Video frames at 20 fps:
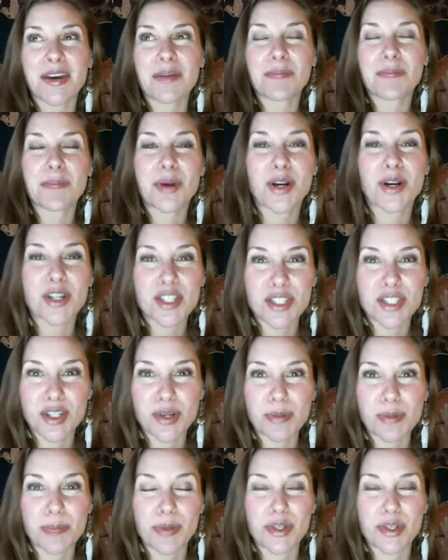
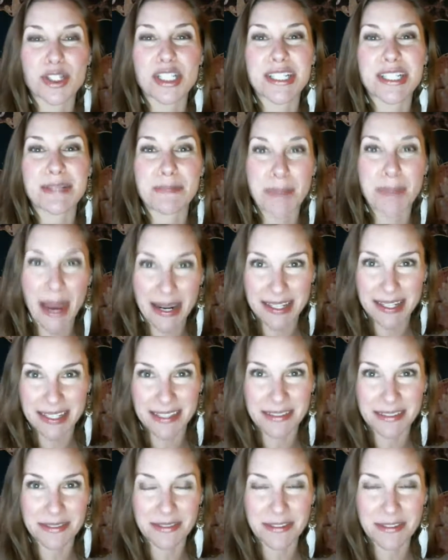personal
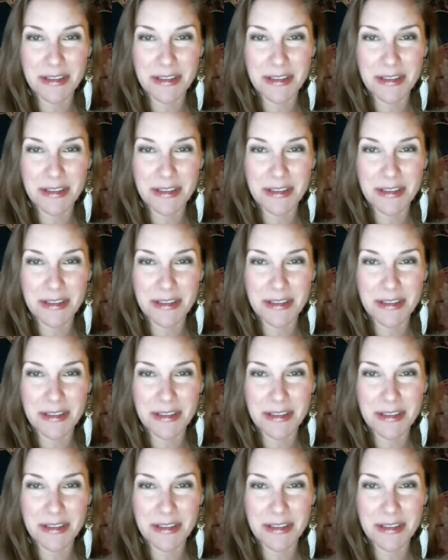perspective.